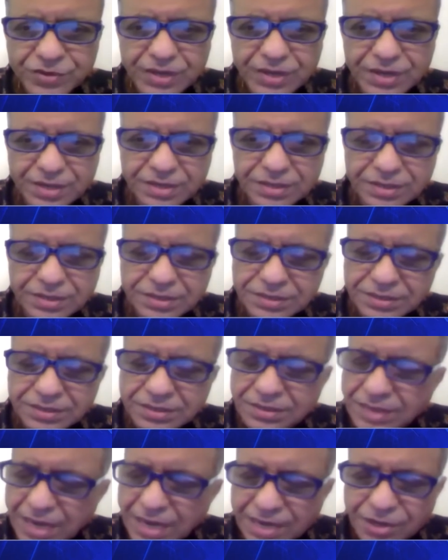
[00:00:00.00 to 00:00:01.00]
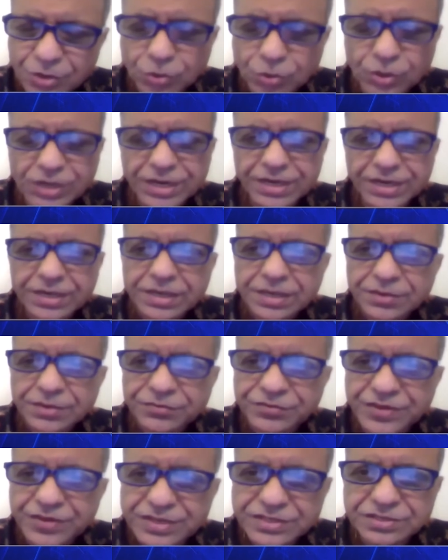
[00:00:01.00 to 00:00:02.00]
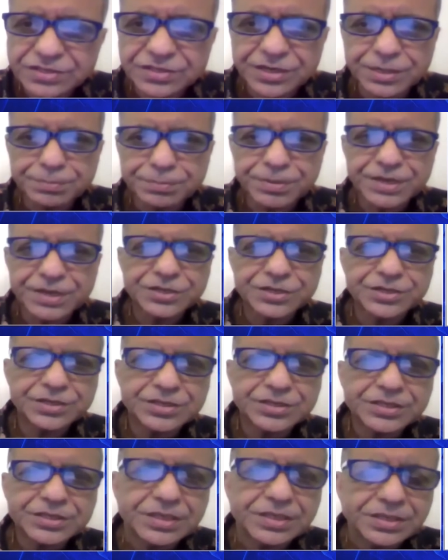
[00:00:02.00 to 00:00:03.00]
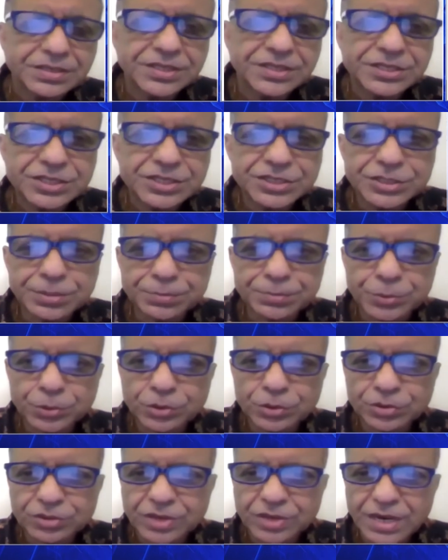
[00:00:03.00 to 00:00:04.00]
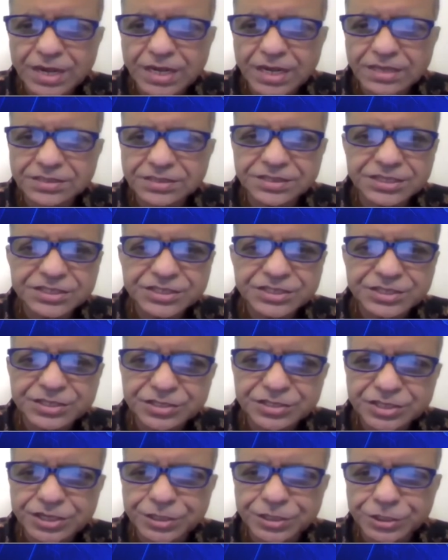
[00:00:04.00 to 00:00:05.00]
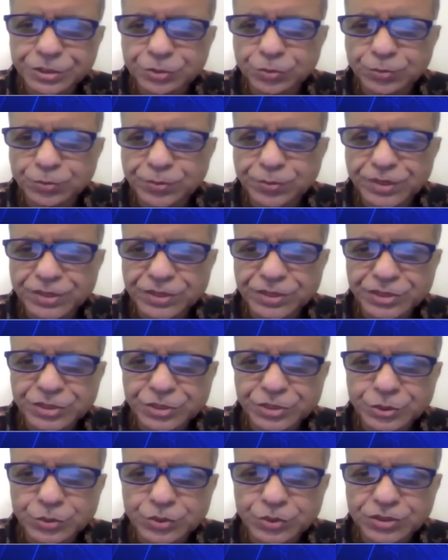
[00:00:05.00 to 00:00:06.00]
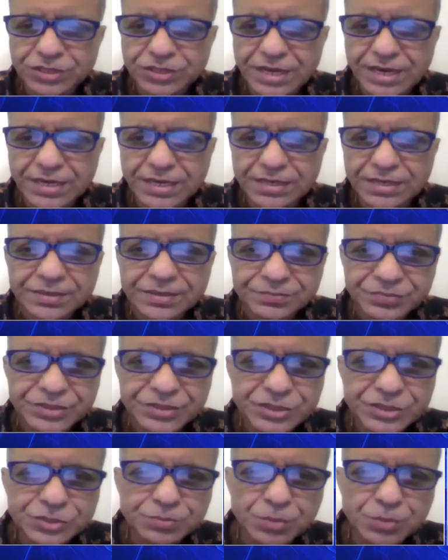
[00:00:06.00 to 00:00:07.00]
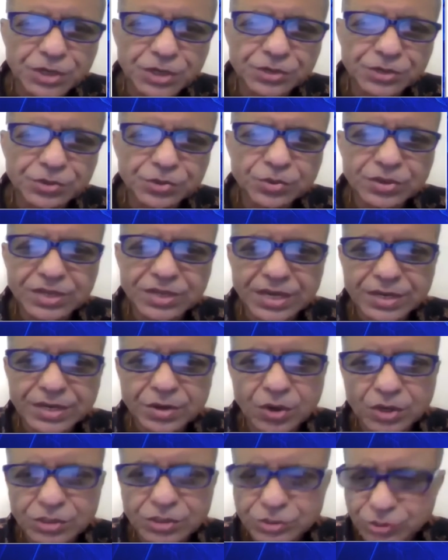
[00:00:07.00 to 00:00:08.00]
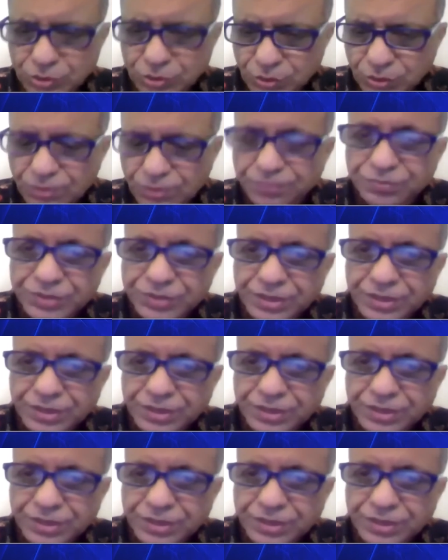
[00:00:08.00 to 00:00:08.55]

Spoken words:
are enrolling phase three patients. This is Apollo trial, just in 32 patients, showed that this molecule can also